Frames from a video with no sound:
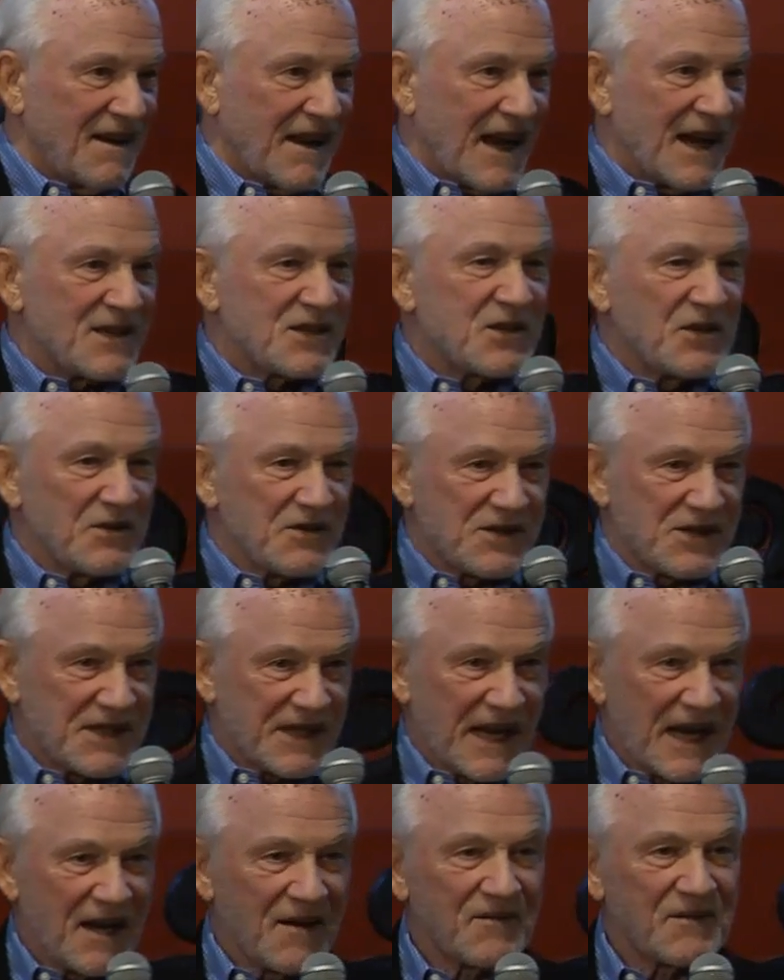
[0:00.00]
Ask your
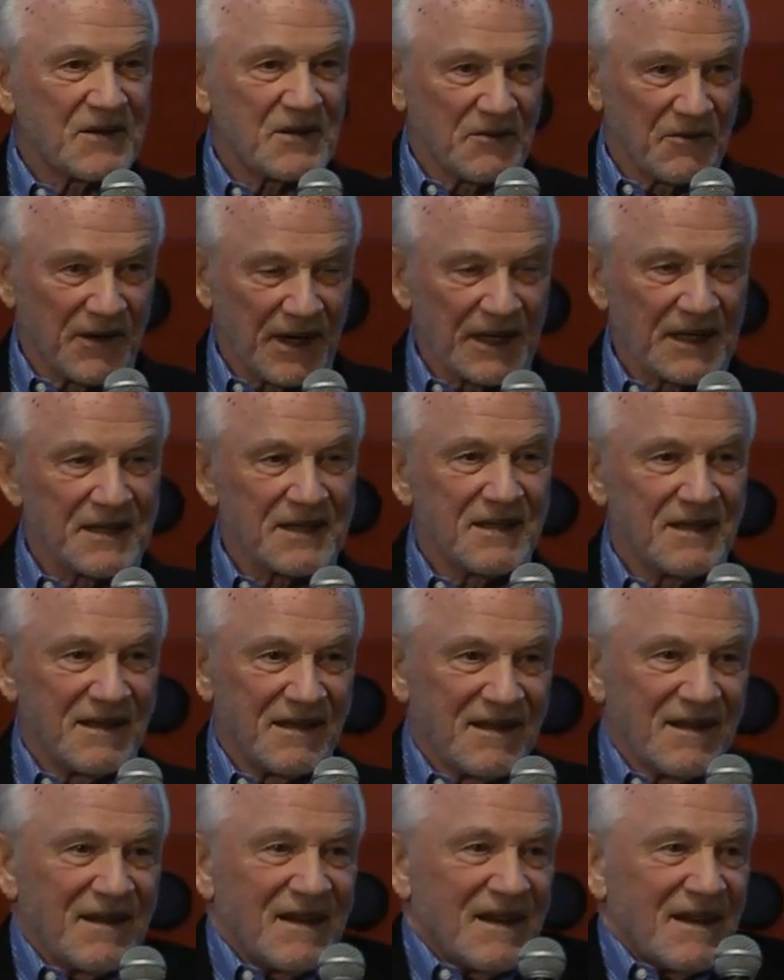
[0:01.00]
staff to rate
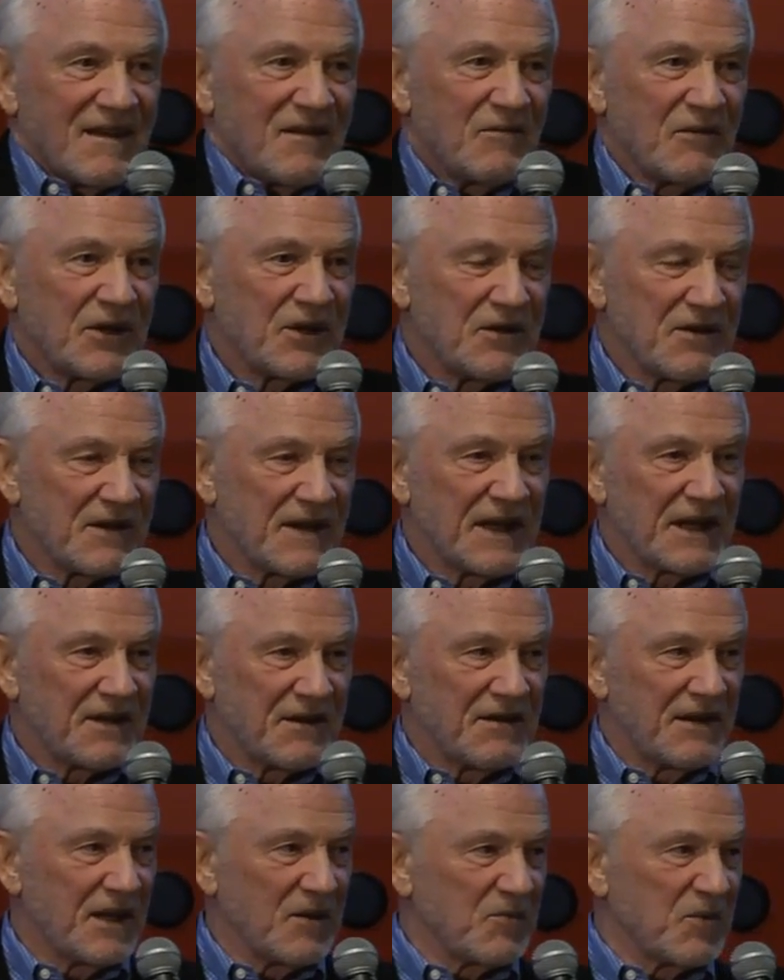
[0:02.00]
what you
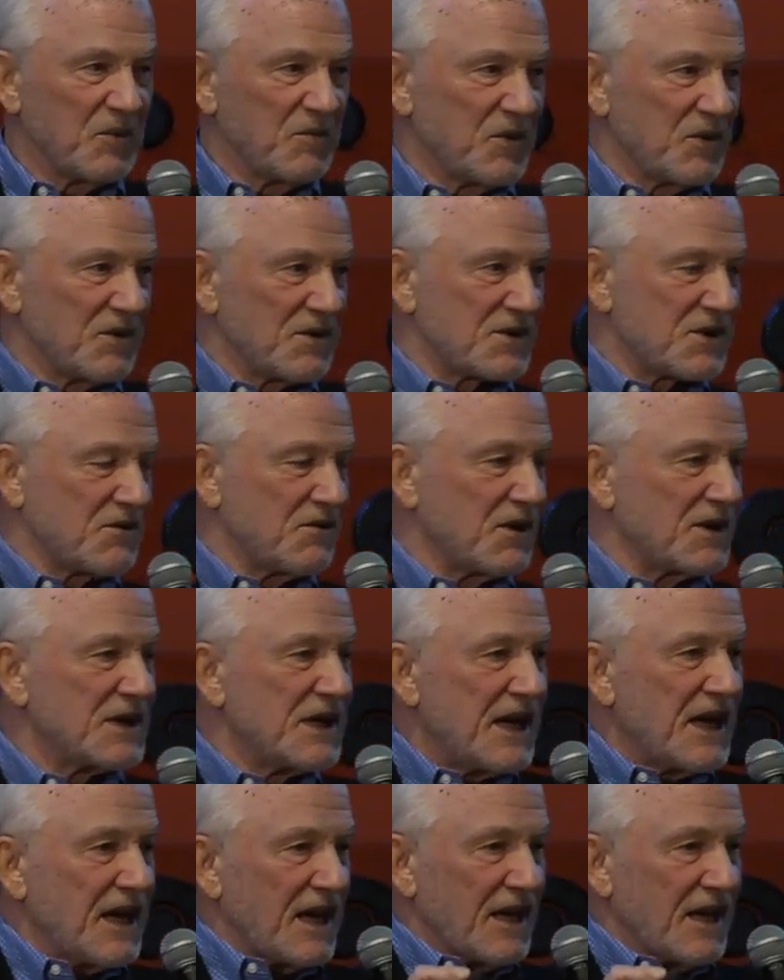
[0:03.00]
think your net promoter score is.